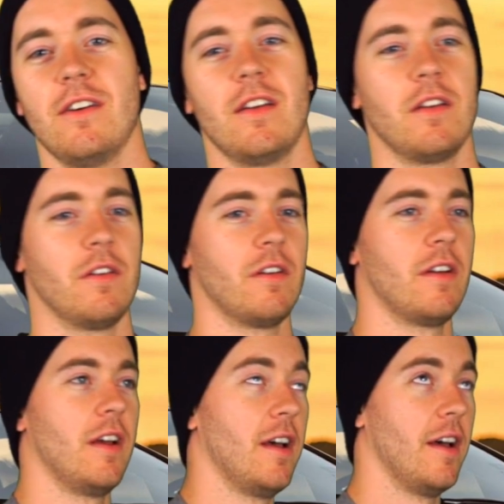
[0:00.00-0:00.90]
editor,
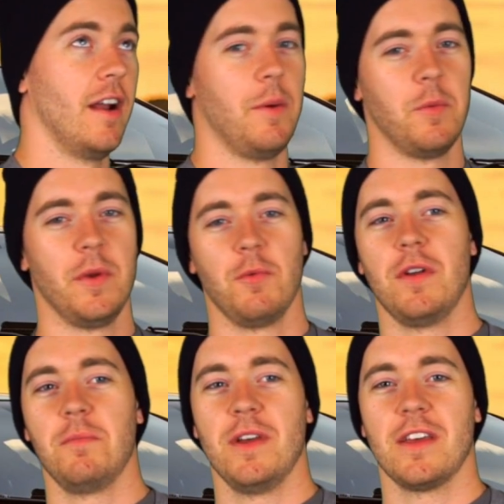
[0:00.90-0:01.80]
and I'm gonna be
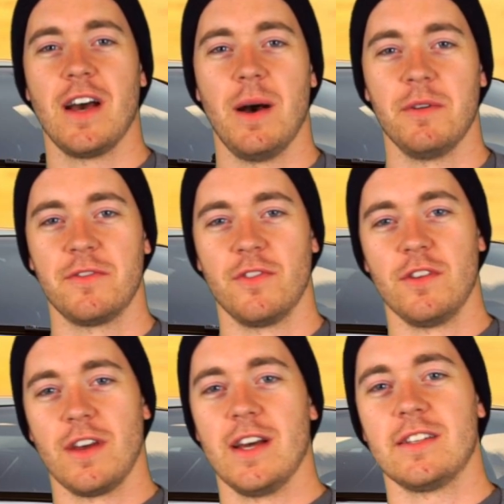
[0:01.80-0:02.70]
reading mean comments for
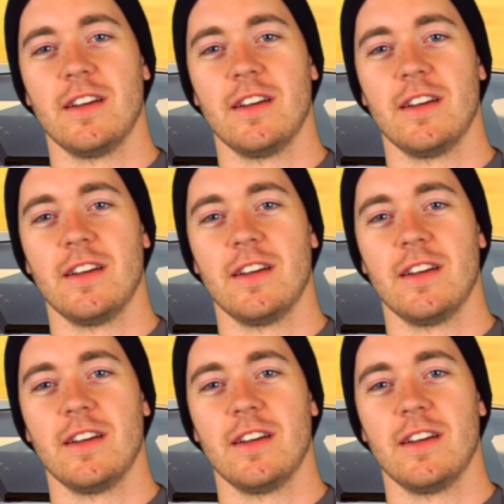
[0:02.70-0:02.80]
you guys